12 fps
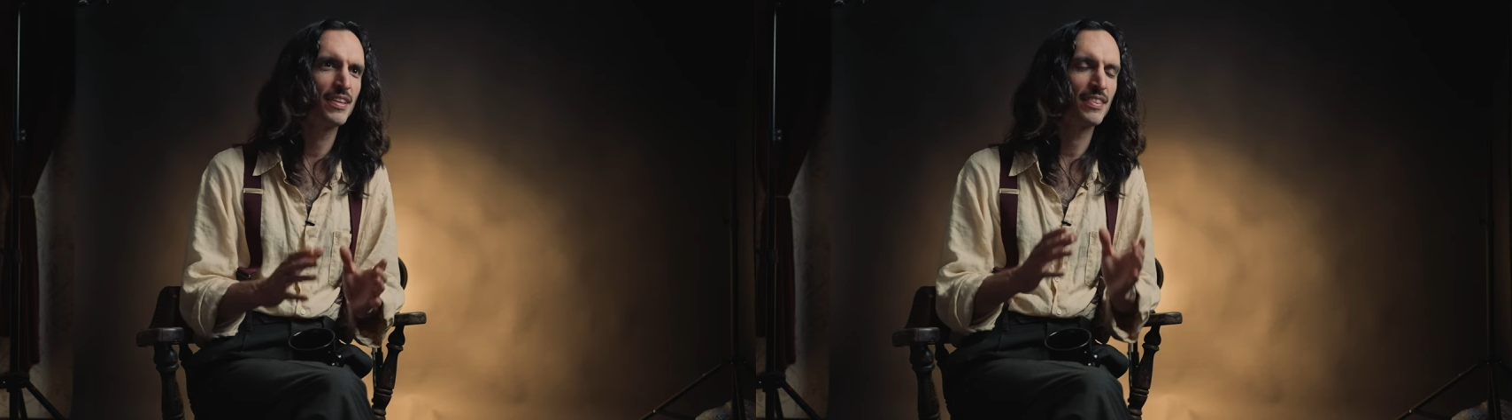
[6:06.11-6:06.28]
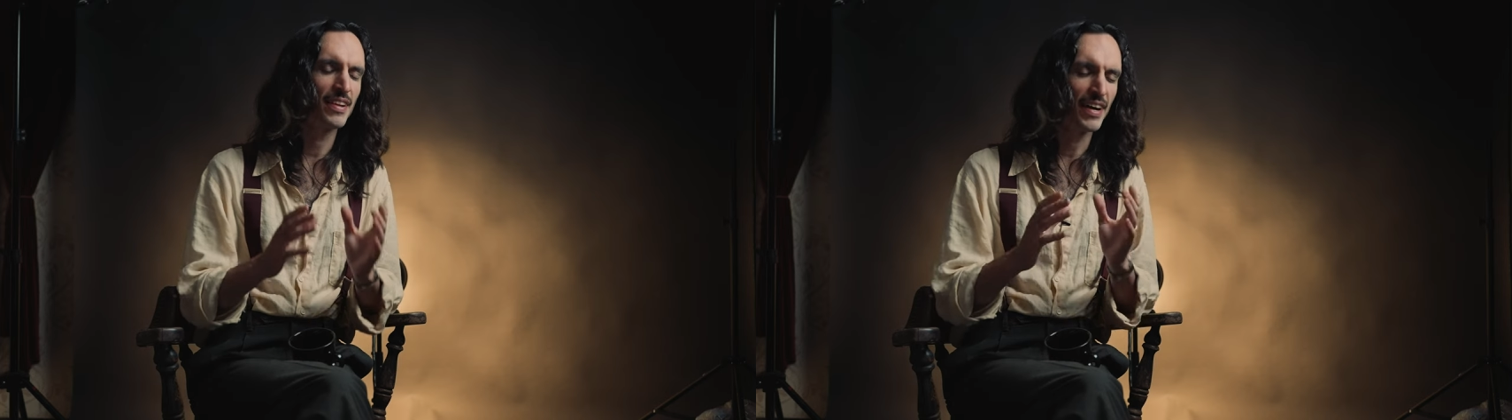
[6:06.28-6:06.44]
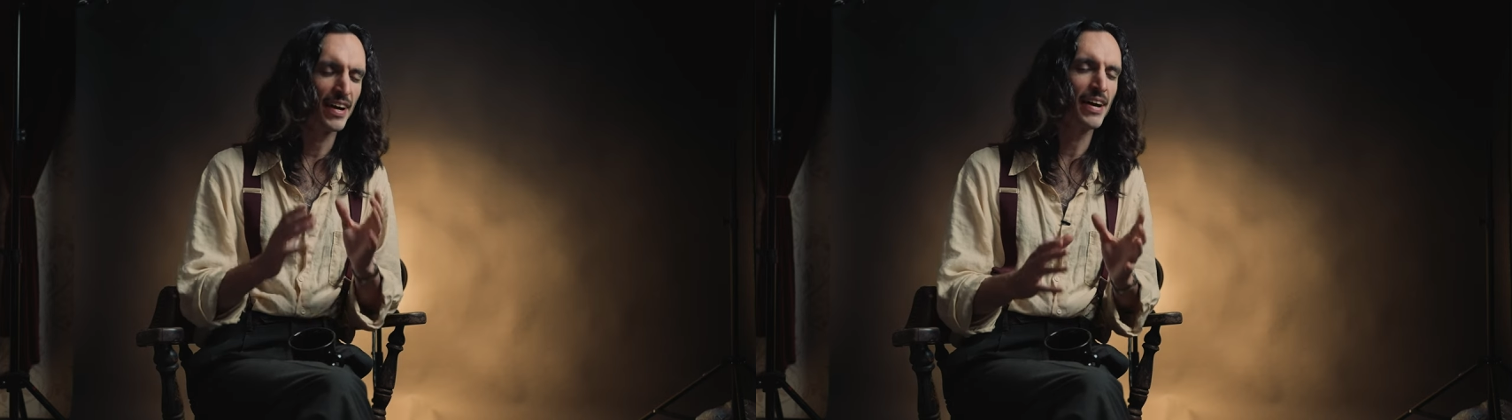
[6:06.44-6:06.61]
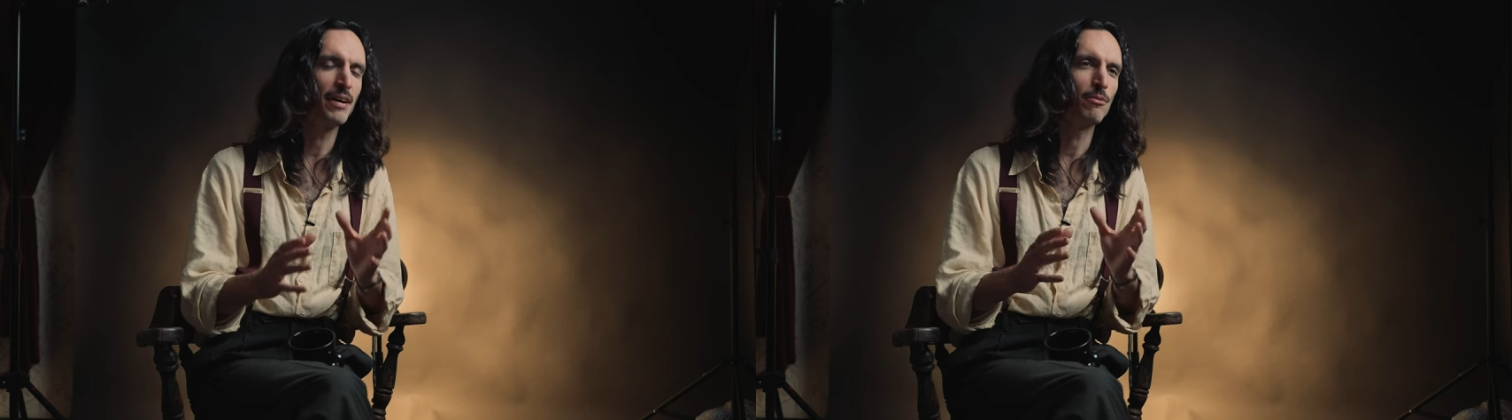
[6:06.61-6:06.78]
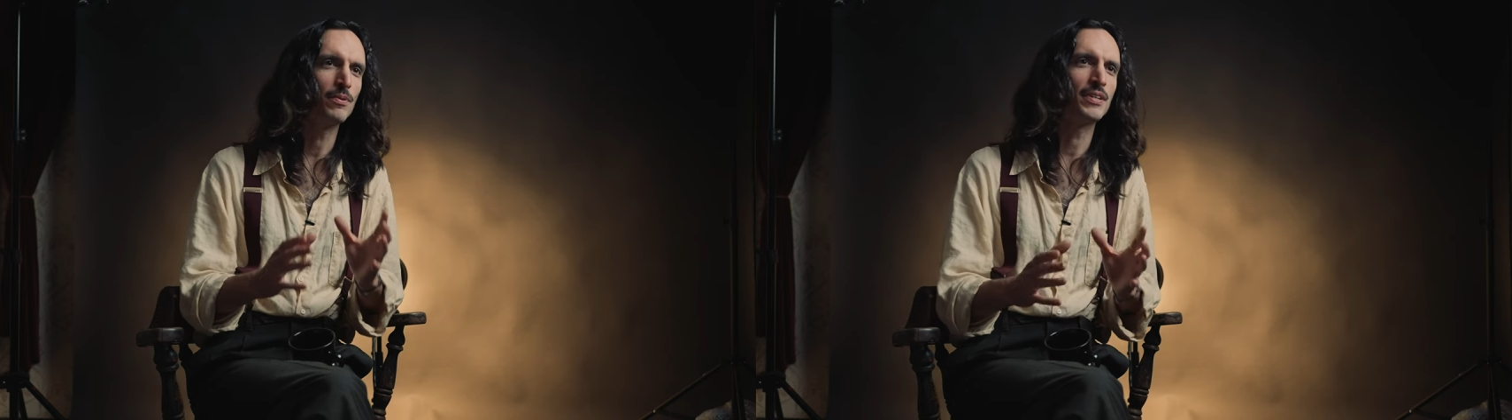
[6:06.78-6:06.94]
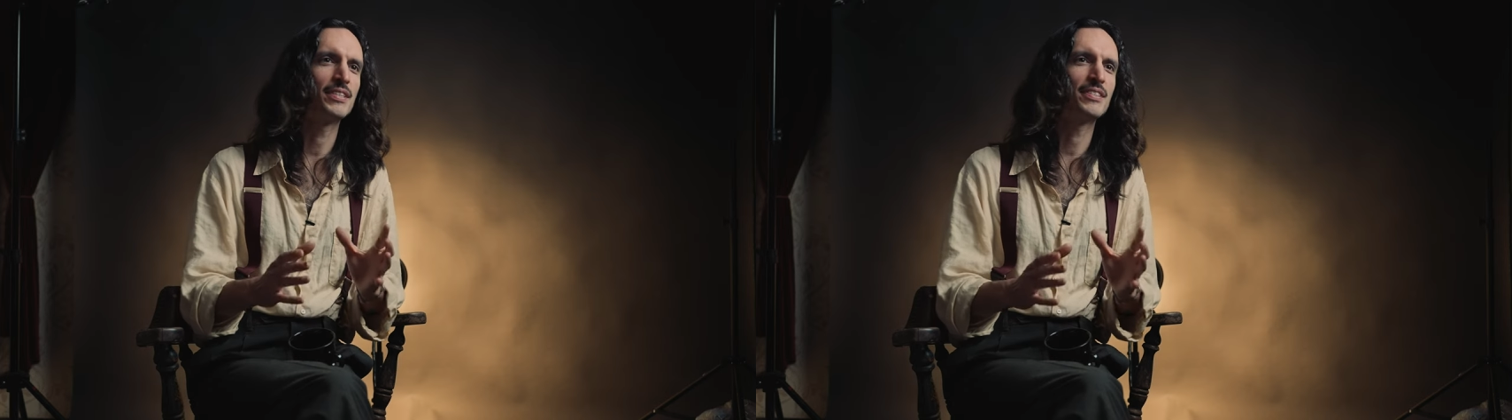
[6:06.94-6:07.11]
that I
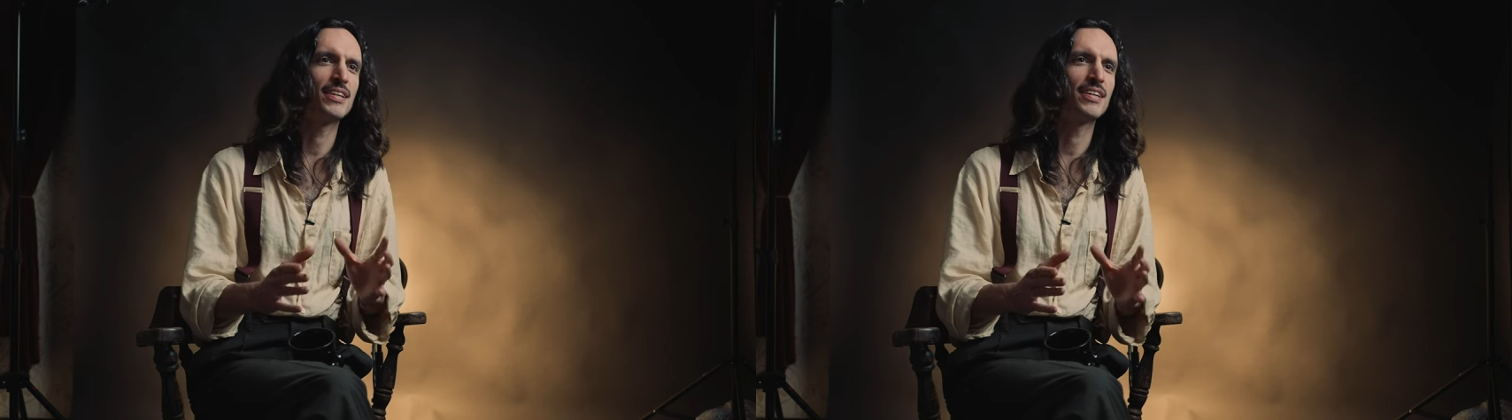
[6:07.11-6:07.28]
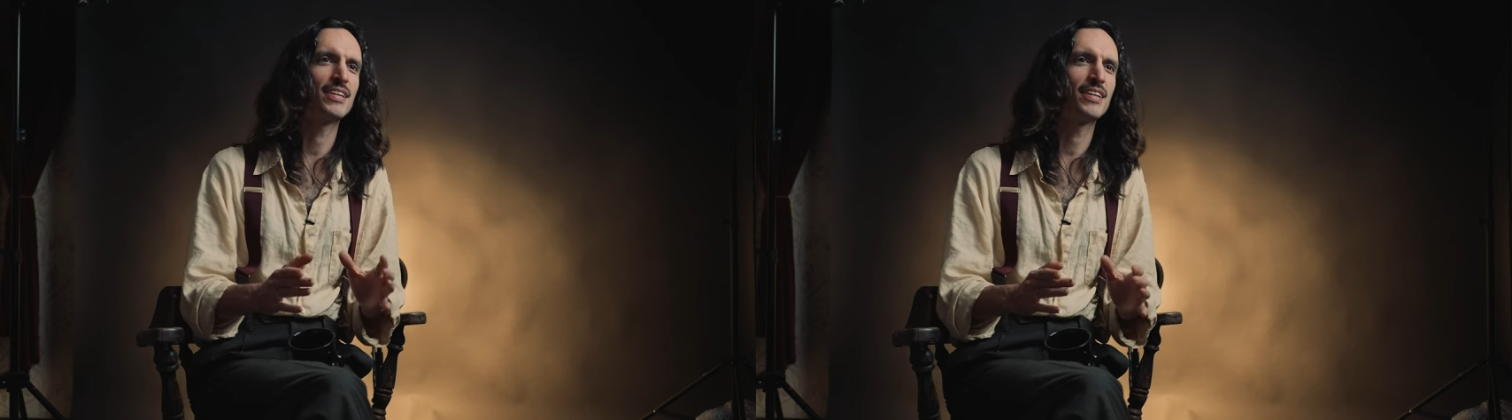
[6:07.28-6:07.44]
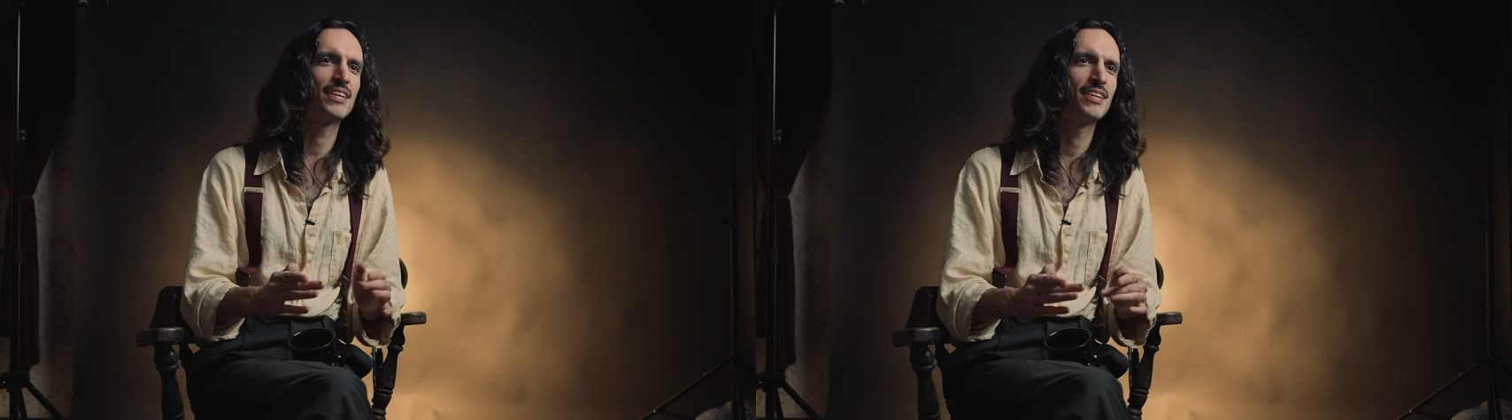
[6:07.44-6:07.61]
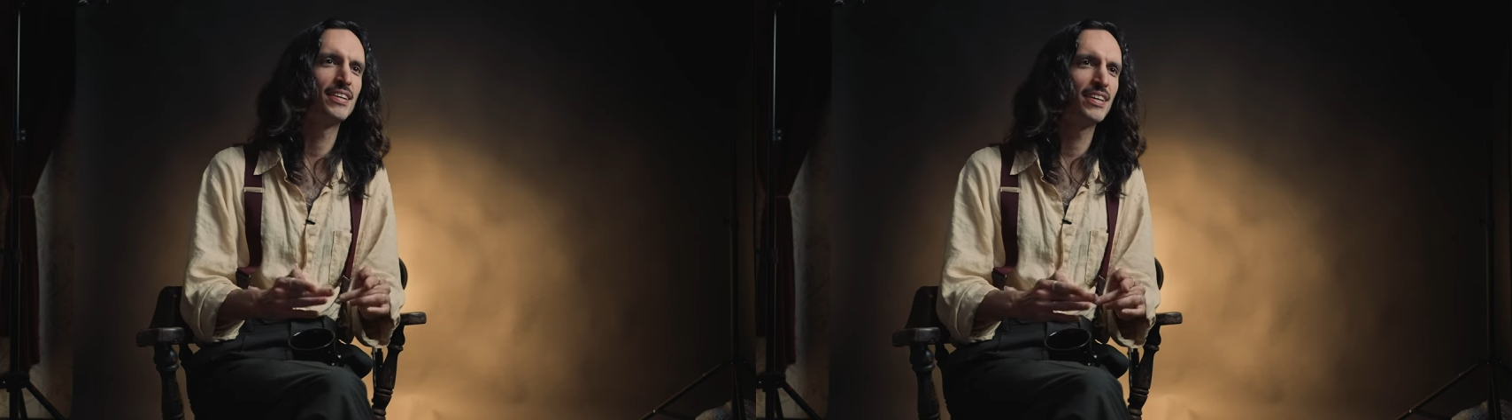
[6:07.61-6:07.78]
want to take.